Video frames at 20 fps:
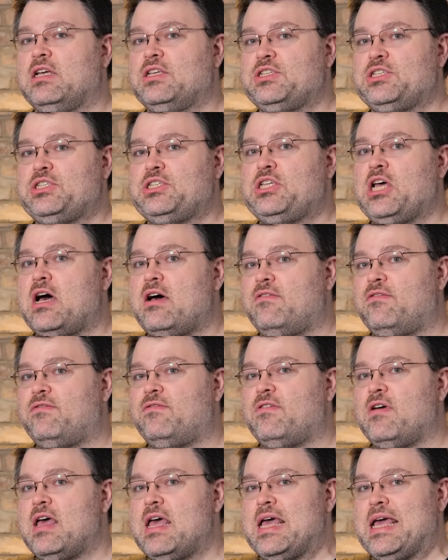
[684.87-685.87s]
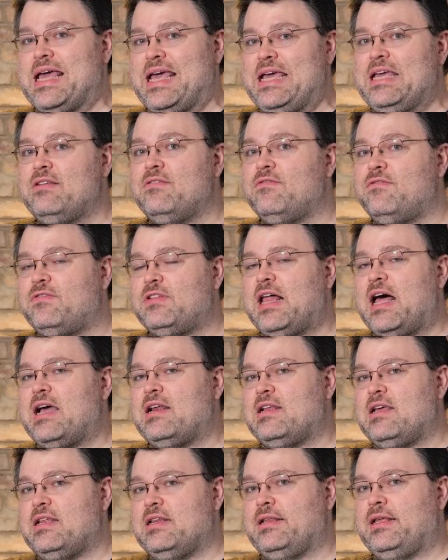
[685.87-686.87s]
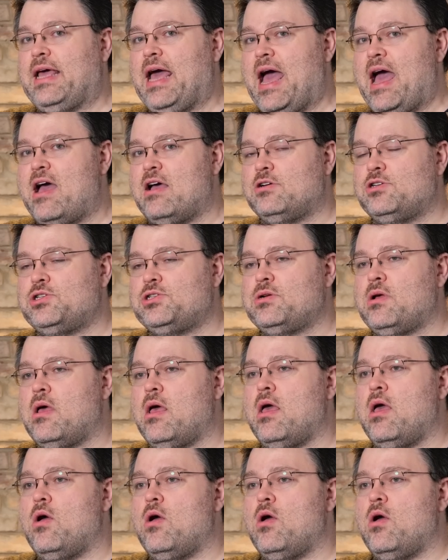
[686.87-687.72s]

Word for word: stuff in flight in cache,